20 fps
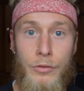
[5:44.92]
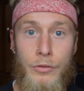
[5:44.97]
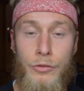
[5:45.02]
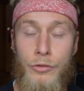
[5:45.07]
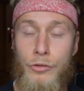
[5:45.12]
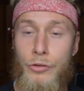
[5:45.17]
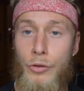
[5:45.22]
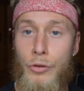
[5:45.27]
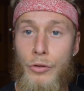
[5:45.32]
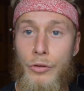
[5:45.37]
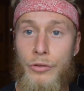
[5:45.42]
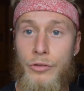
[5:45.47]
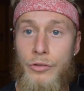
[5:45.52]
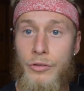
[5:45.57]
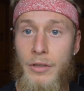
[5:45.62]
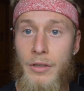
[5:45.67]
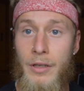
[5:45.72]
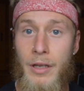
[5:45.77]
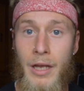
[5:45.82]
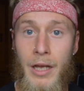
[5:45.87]
chores
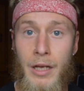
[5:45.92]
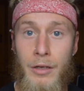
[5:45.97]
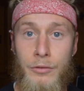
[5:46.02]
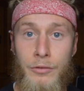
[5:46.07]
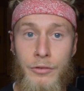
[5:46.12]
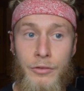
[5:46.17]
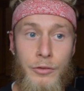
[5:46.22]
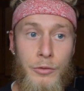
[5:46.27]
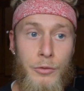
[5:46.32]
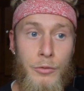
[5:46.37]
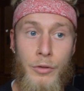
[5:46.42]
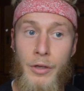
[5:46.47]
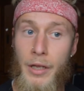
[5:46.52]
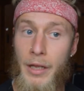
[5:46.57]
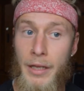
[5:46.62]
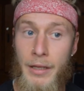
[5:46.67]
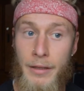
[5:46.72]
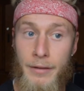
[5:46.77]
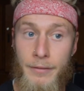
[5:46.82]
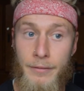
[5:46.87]
in the house you
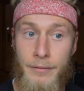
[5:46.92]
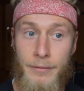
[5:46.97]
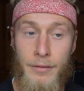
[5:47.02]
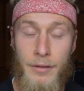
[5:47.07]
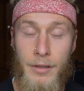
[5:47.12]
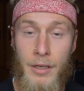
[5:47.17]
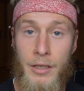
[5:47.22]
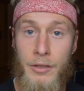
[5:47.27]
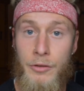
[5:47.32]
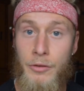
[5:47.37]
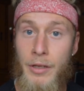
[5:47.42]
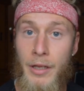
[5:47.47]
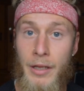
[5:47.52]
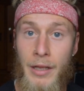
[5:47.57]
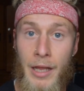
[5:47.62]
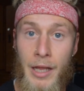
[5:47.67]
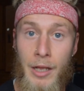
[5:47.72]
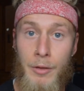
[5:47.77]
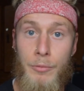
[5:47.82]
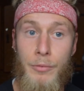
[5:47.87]
can yeah you can
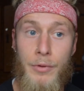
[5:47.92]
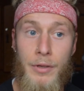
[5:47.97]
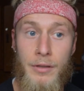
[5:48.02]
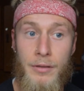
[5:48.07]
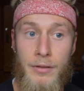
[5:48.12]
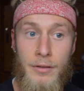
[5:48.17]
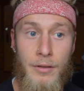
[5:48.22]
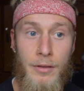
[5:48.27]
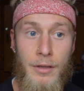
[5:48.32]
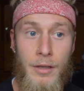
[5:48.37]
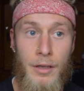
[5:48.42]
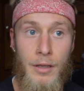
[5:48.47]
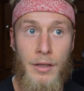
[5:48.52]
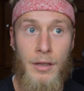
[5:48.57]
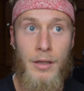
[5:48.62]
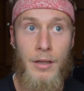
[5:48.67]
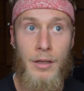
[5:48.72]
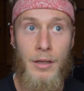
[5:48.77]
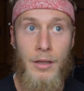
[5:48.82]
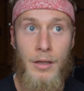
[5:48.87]
help with
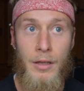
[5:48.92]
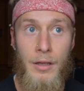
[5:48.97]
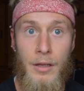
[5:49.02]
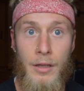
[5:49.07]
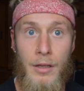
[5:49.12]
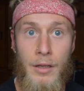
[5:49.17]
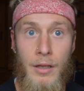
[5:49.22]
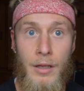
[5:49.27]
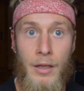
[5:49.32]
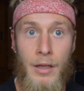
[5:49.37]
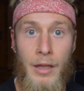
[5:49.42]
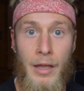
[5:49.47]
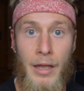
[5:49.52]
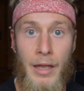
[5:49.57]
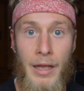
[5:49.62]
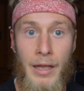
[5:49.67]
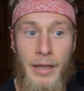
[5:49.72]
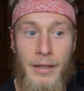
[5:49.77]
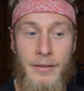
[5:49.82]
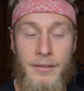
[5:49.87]

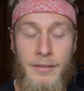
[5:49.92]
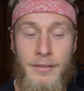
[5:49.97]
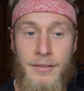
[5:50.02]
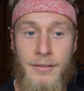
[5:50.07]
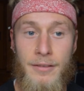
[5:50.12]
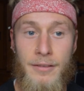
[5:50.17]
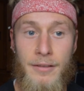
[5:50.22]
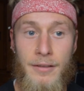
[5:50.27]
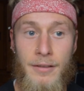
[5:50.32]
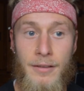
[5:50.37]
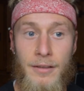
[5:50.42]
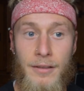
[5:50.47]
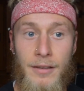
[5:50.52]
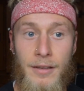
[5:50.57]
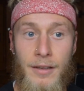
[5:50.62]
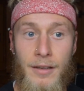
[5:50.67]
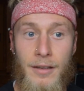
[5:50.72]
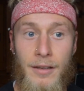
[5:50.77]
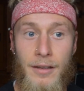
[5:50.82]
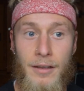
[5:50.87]
and
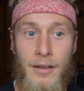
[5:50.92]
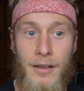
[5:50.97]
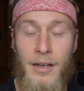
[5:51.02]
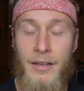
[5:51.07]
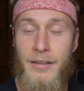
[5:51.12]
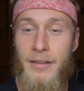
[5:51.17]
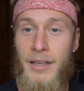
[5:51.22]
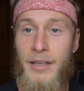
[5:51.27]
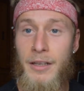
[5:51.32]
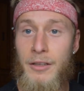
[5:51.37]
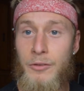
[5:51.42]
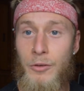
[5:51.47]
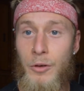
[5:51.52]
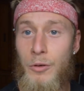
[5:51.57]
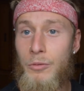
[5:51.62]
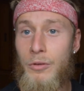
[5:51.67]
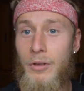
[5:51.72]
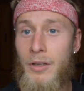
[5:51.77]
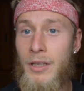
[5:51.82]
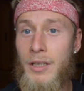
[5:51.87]
I think it's
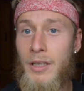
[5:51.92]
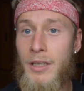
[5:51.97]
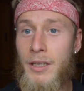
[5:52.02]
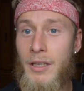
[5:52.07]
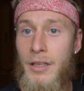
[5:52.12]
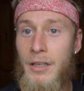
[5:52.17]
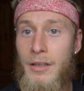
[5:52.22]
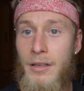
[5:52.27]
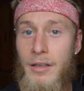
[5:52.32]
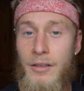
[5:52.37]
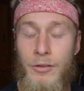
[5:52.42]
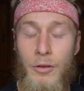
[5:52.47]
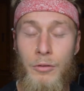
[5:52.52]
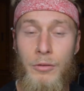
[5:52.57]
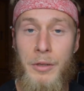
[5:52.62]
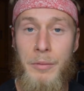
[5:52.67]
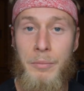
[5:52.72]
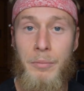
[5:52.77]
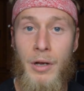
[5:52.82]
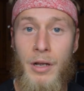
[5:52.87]
only it's
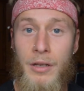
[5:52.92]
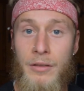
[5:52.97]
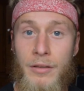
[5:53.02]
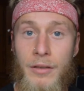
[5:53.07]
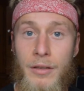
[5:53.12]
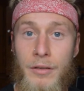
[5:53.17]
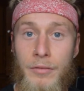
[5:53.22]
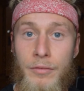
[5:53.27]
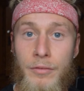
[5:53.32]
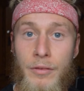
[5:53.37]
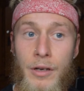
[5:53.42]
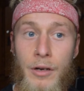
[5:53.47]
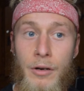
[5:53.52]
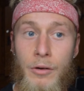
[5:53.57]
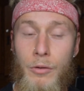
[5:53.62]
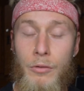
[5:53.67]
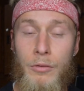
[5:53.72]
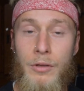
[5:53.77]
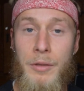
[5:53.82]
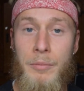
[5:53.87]
only positive. There are
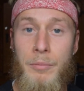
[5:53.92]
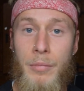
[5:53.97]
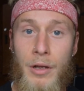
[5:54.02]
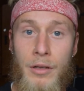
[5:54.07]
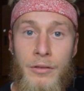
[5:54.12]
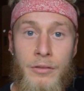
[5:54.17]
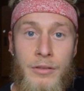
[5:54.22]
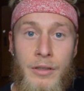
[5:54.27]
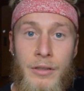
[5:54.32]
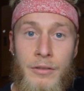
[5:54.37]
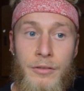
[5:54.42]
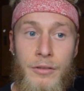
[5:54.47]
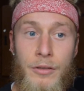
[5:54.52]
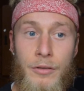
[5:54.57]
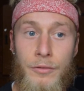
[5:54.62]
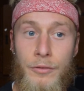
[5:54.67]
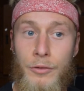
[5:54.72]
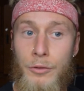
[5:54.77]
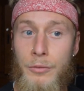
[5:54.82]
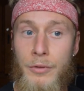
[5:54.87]
only positives
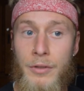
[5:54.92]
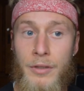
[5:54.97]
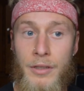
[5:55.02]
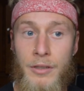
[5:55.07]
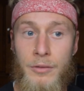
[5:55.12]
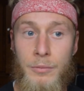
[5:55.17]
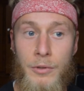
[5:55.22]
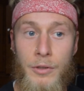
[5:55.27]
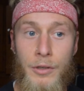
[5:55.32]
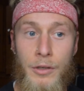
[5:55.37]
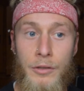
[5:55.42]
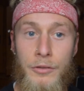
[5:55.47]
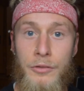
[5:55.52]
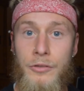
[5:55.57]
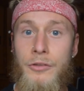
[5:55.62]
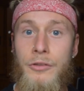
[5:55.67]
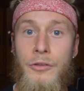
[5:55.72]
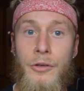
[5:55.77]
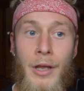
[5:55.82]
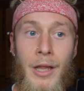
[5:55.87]
of doing this
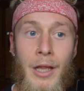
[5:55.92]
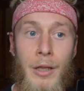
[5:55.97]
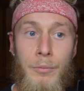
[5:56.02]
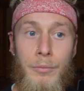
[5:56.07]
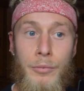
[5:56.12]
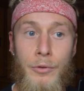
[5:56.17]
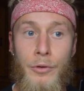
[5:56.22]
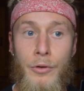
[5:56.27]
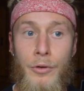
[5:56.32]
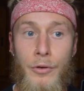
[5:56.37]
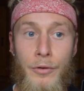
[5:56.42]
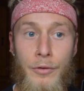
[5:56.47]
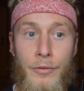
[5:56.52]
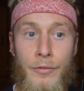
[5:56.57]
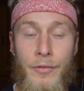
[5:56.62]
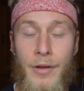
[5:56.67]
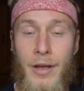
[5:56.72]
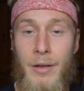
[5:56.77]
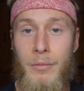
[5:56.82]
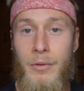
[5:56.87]
because you help your
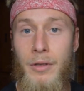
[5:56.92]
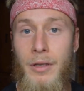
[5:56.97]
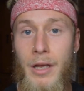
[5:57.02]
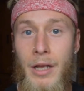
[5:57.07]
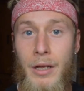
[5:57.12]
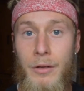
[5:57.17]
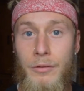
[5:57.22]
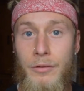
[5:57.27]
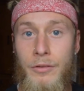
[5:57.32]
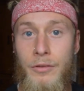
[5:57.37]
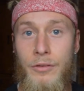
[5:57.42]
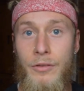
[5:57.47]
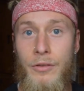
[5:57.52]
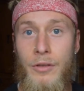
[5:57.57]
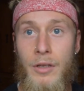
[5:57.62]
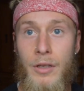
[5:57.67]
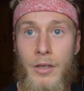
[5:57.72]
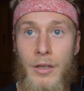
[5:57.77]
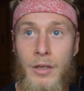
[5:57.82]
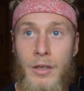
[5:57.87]
family out.
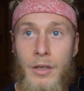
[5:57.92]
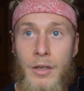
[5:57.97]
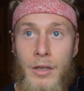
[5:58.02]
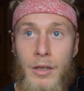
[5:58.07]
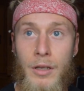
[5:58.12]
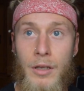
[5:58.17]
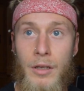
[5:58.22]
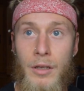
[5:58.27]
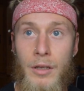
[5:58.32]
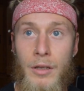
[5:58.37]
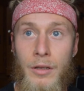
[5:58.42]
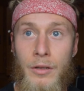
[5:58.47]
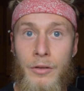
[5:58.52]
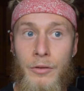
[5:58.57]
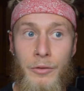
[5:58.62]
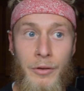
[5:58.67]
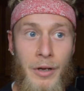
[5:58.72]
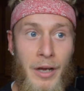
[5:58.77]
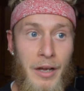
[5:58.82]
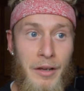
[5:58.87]

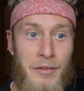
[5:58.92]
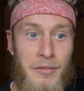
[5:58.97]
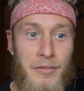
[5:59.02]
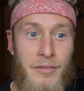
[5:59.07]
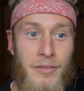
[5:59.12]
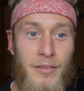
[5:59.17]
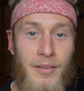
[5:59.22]
You have